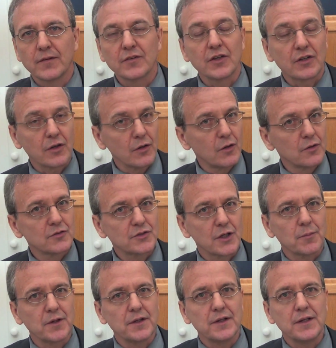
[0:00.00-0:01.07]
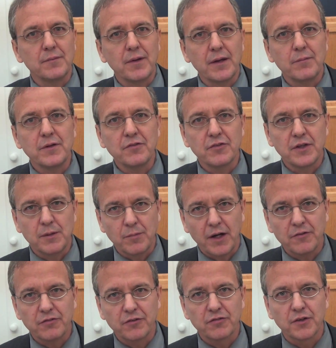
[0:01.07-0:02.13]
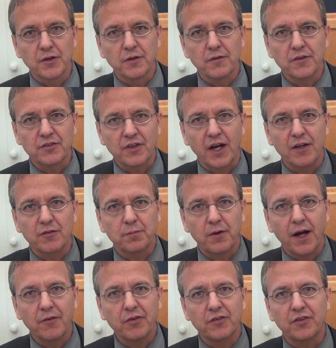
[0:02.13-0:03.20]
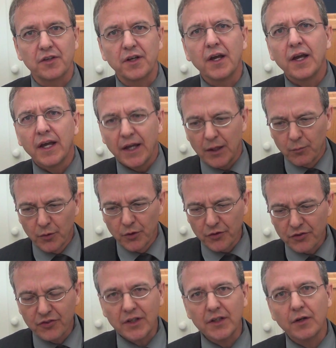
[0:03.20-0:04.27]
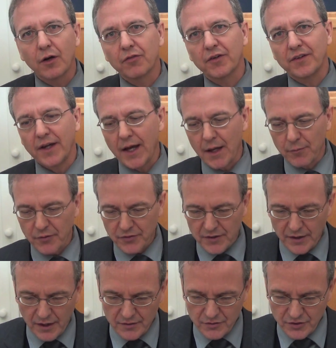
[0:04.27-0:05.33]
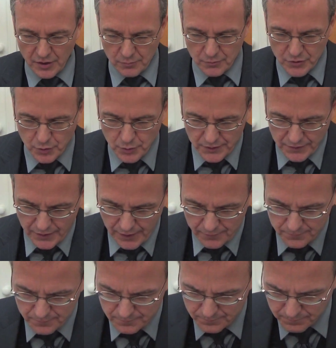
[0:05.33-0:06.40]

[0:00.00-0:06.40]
to Cologne, Germany, he might fulfill this kind of prophecy. And we'll see over time if he ends up doing that.